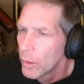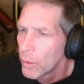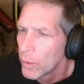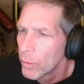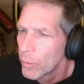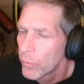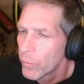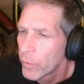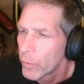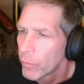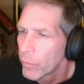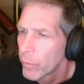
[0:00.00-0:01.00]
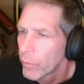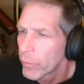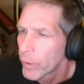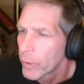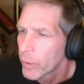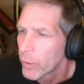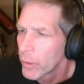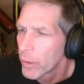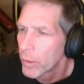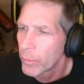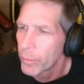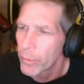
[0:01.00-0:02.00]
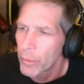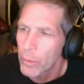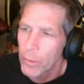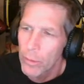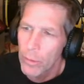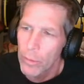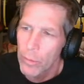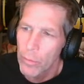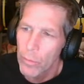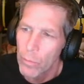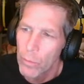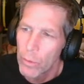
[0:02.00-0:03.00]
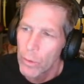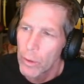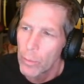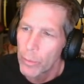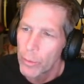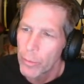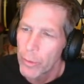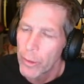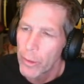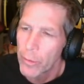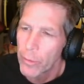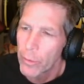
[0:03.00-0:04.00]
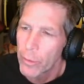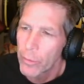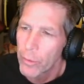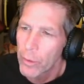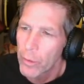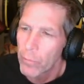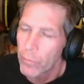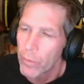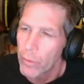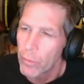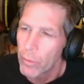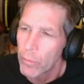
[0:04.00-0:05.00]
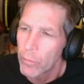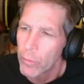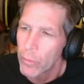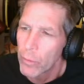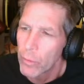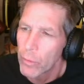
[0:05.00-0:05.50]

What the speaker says: Use video verification help. Will help create a 30-second video of your.